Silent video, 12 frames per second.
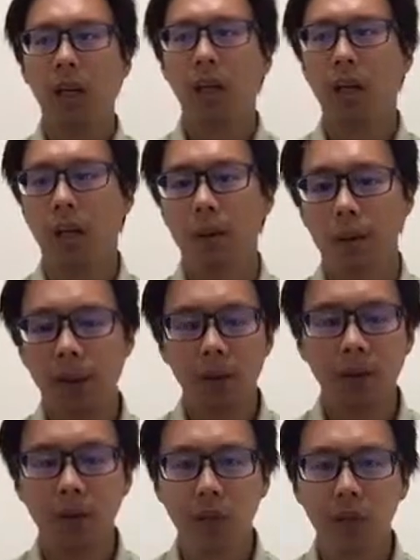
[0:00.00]

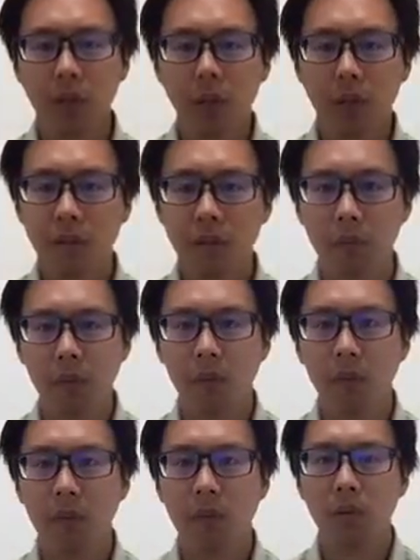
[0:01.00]
However, if
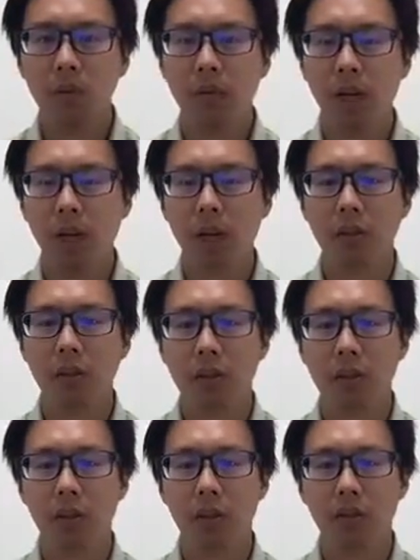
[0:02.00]
you find
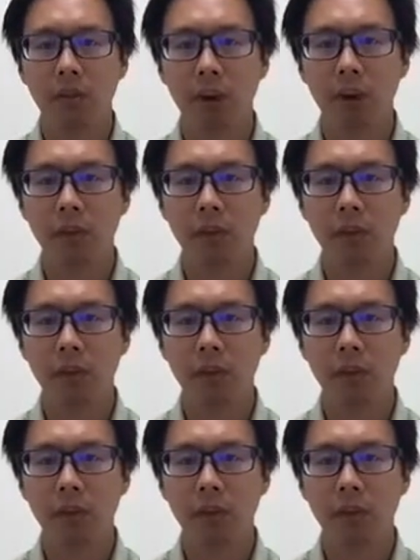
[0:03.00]
yourself very,